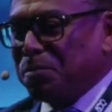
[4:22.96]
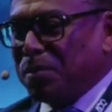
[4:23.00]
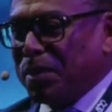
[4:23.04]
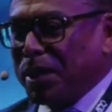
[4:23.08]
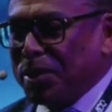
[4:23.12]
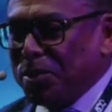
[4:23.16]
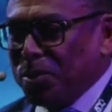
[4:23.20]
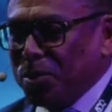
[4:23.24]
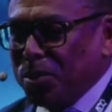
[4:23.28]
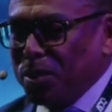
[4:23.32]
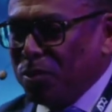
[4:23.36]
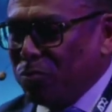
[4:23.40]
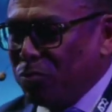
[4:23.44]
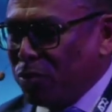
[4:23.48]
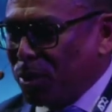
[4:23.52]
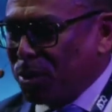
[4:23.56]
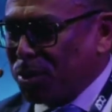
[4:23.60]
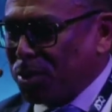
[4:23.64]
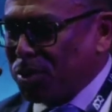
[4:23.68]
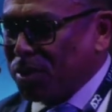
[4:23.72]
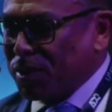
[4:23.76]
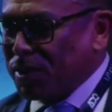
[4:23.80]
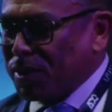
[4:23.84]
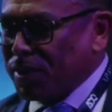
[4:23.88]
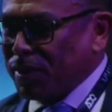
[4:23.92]

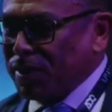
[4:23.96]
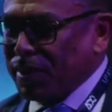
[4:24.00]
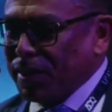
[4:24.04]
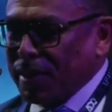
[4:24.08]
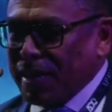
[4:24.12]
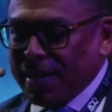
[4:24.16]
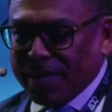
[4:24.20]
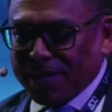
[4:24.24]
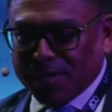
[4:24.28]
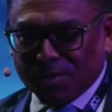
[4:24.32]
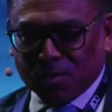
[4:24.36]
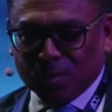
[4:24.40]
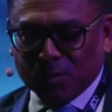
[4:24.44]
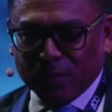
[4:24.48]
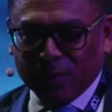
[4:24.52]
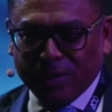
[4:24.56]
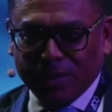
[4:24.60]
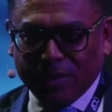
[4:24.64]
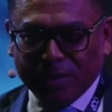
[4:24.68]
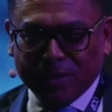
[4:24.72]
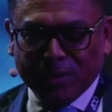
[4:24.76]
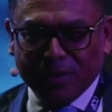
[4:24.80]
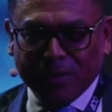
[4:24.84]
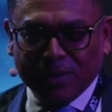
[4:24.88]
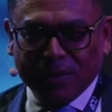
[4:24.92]
university last week,
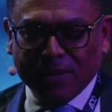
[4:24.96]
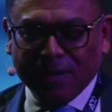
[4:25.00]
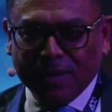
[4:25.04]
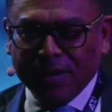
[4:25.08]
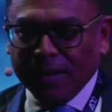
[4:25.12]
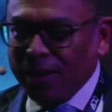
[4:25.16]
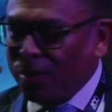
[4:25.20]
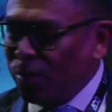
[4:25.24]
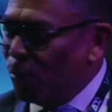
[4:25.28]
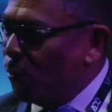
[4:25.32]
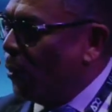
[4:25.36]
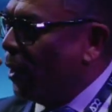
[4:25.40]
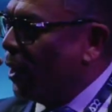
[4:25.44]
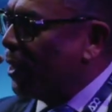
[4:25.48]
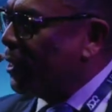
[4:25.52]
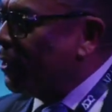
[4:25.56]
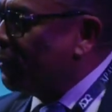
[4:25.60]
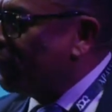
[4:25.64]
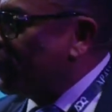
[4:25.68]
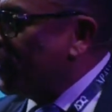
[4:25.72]
one of the